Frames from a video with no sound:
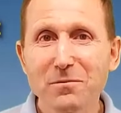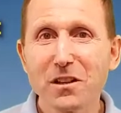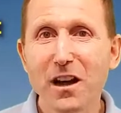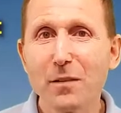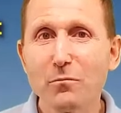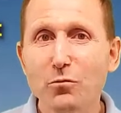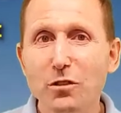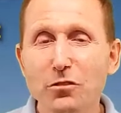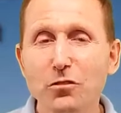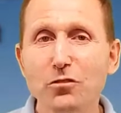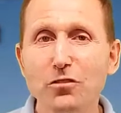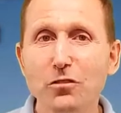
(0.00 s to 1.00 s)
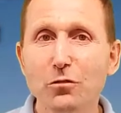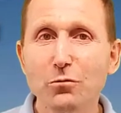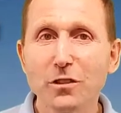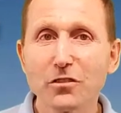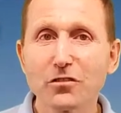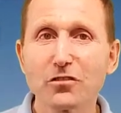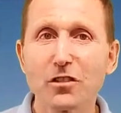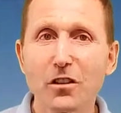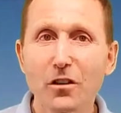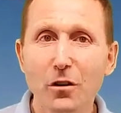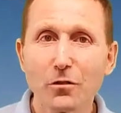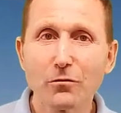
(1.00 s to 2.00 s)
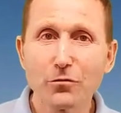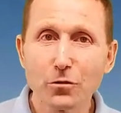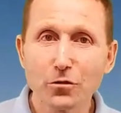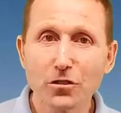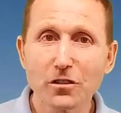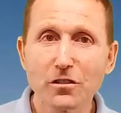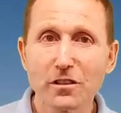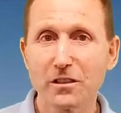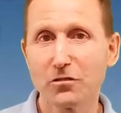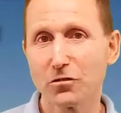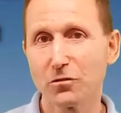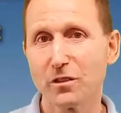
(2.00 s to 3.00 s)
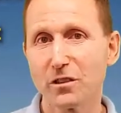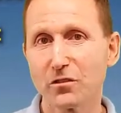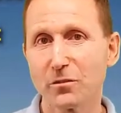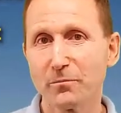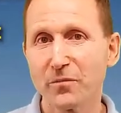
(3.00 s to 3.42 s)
time reducing the risks of future injuries.